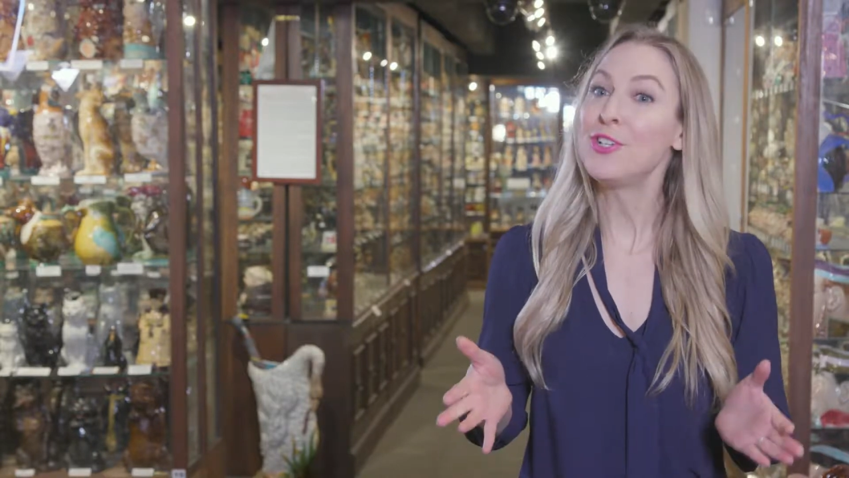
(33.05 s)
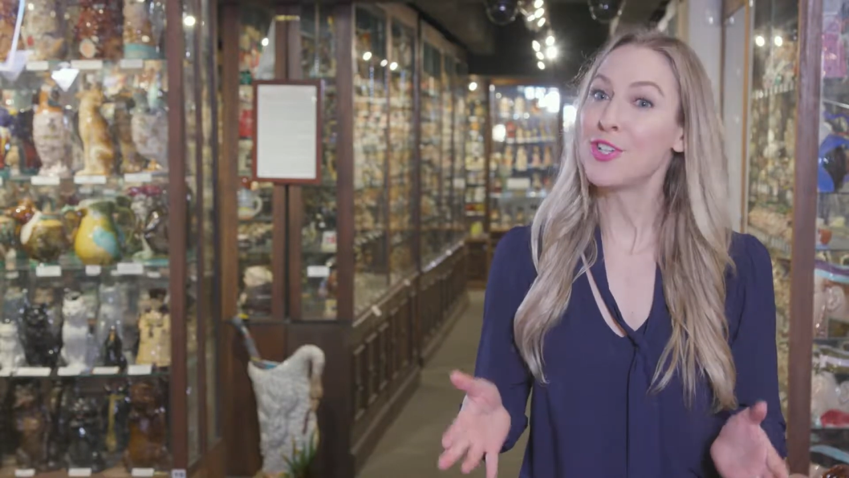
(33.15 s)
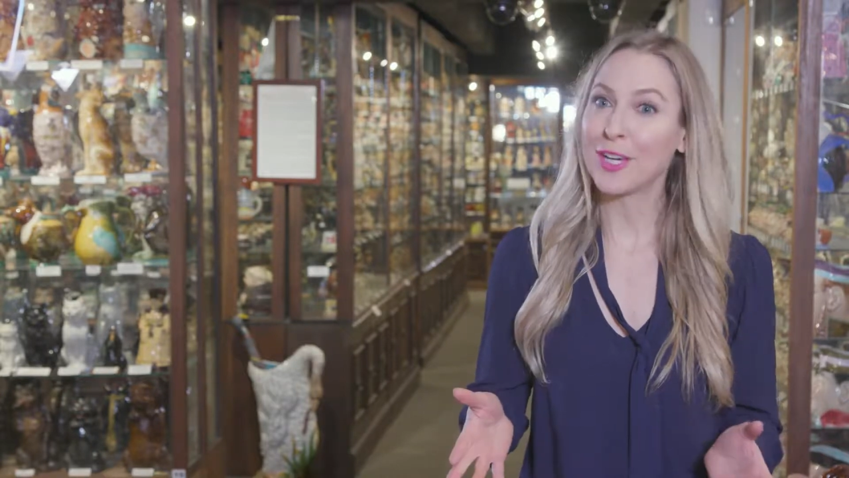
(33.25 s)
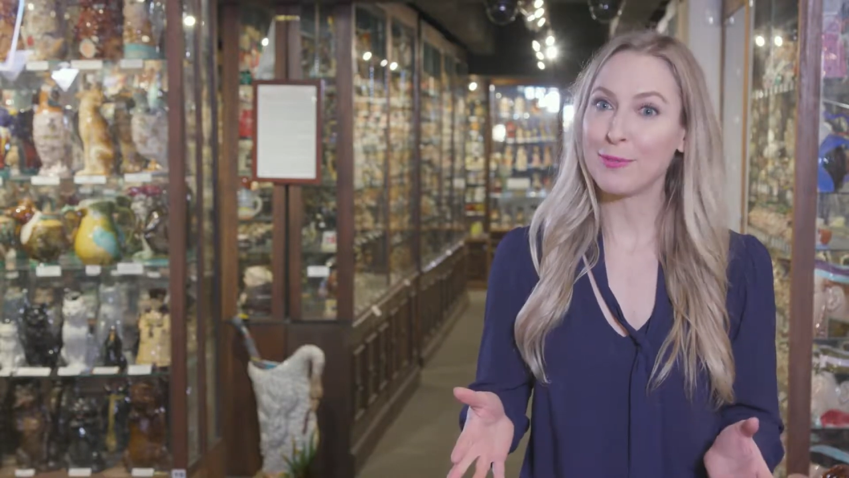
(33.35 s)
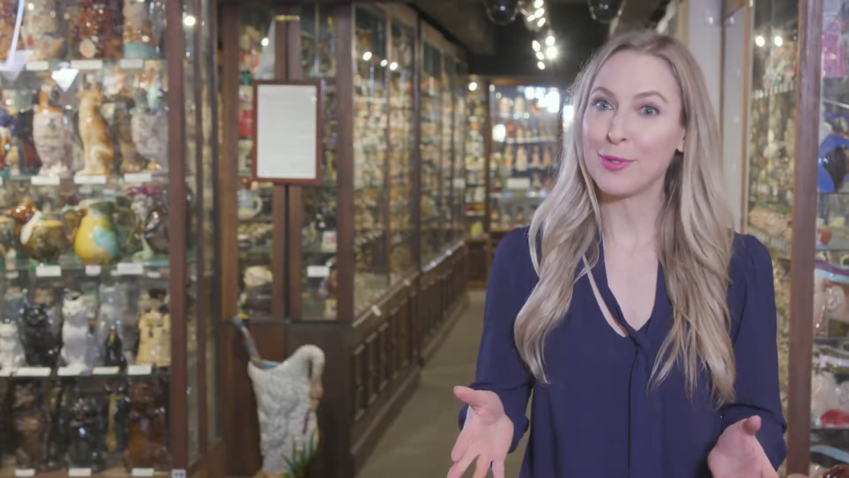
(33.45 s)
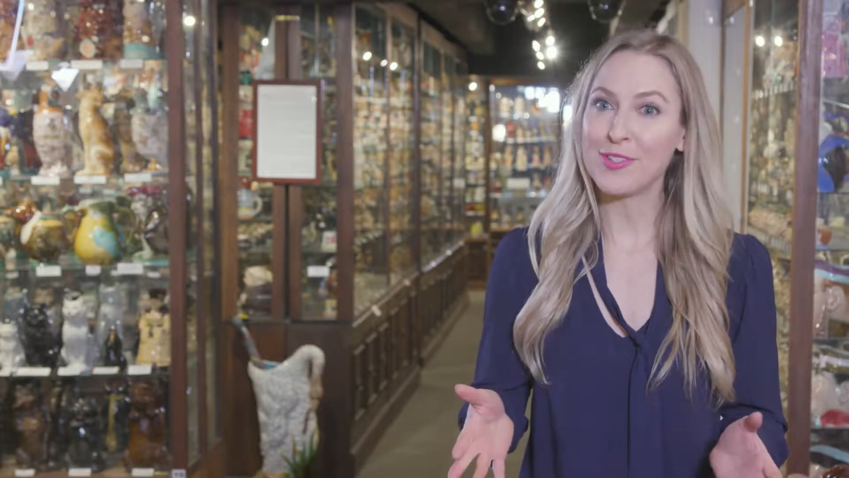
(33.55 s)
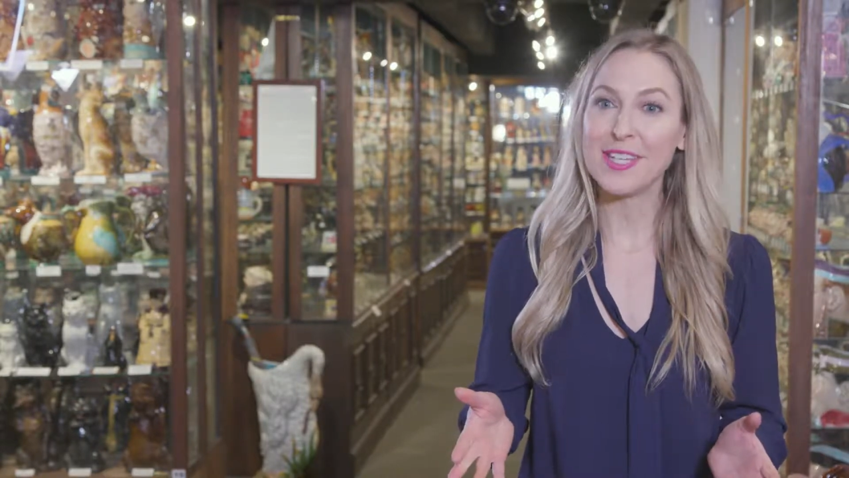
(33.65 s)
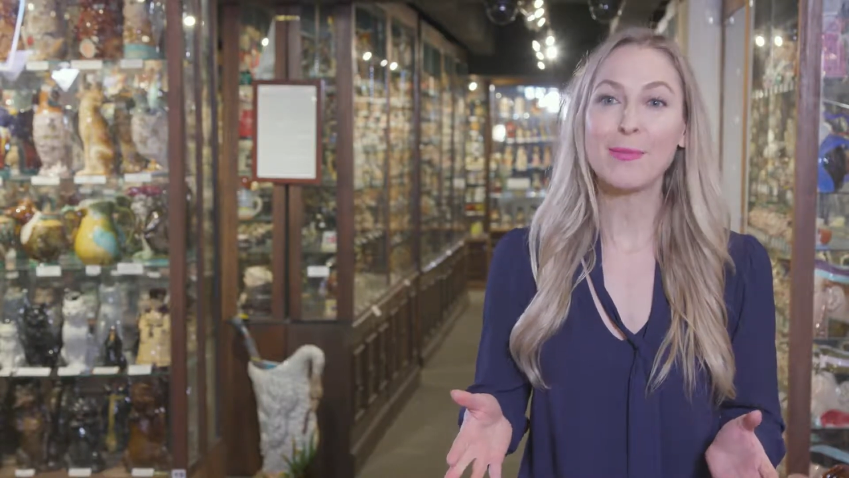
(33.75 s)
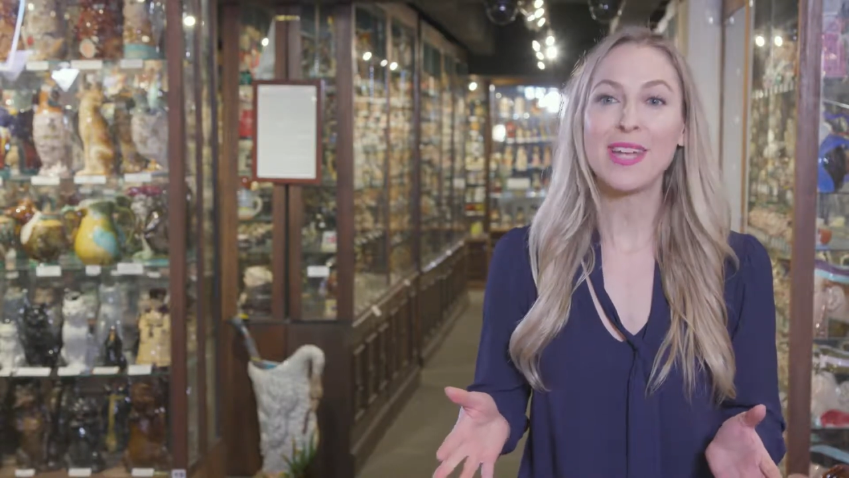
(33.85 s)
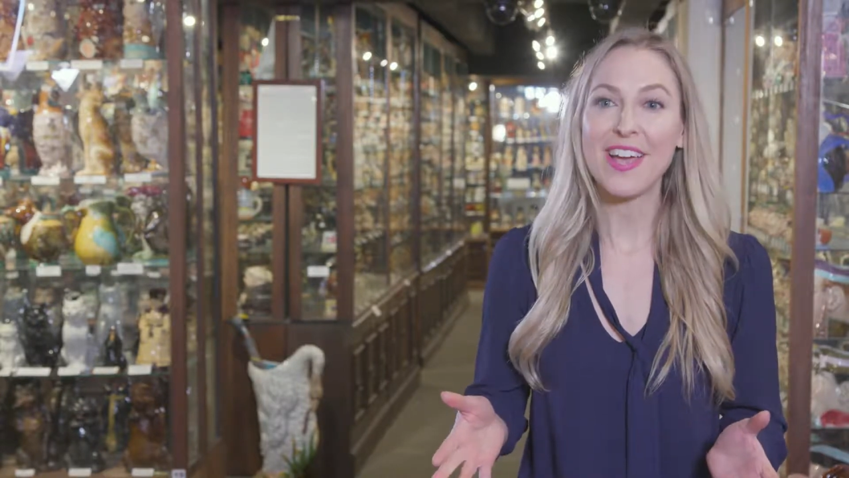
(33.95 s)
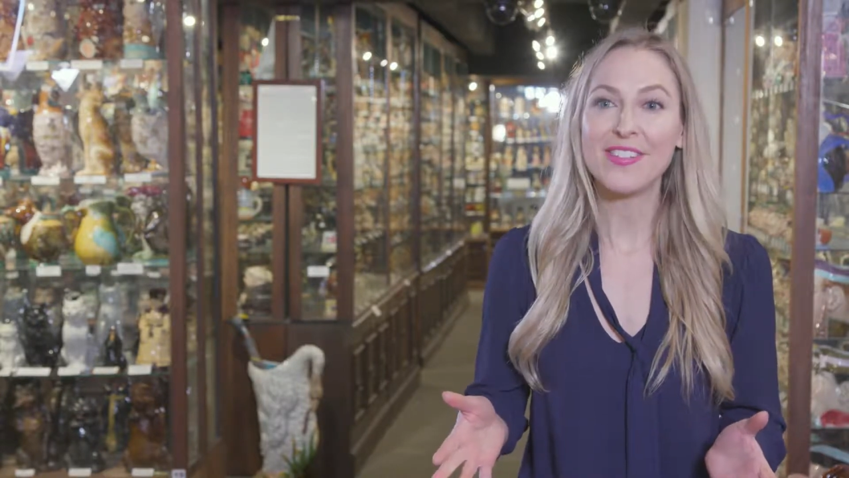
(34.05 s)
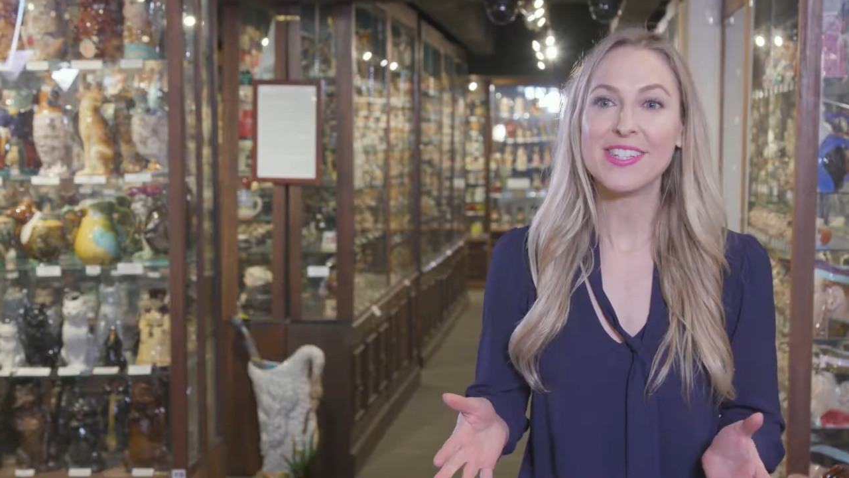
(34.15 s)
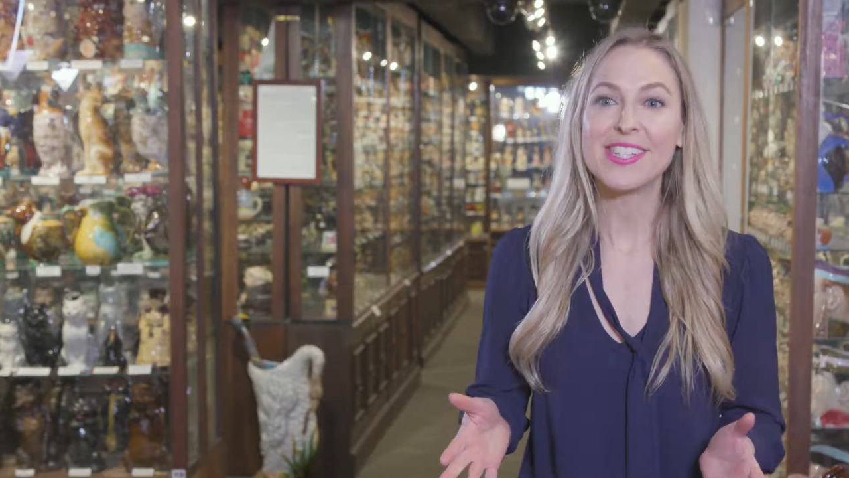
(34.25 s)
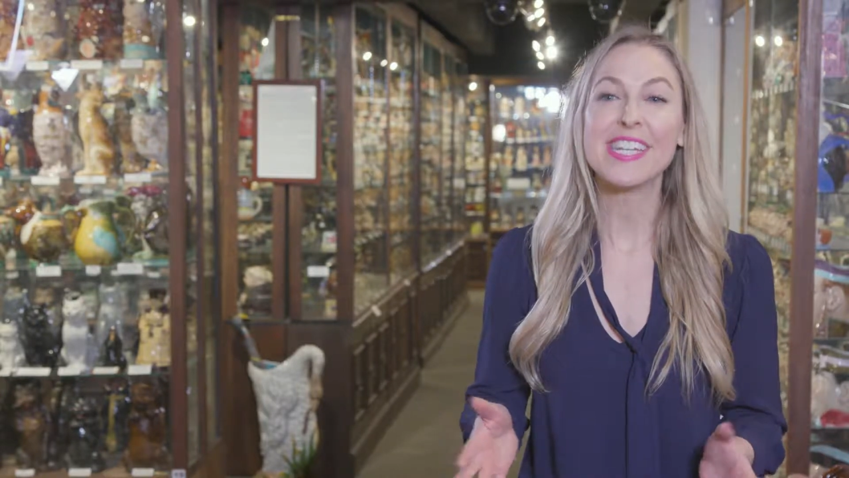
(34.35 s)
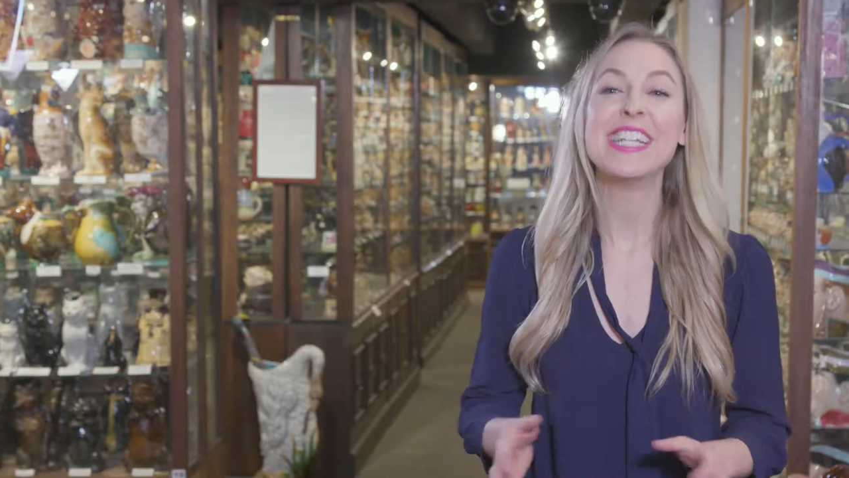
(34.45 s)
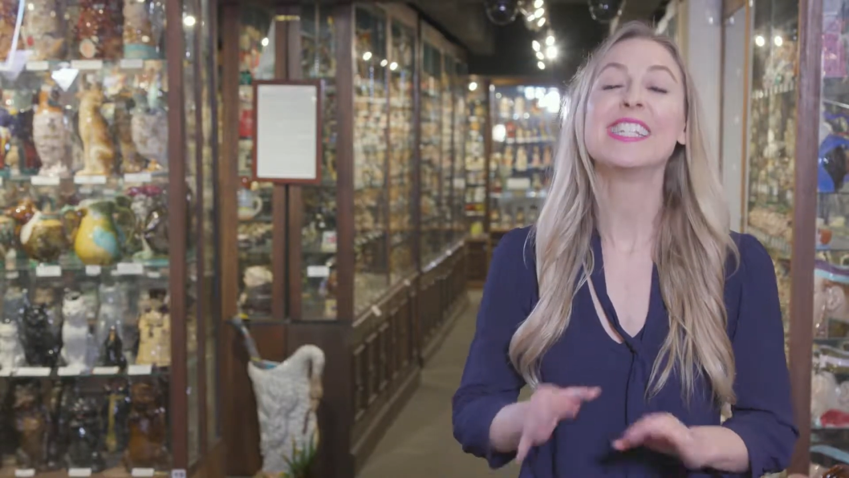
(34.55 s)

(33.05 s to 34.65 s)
Jug Museum in Evanston is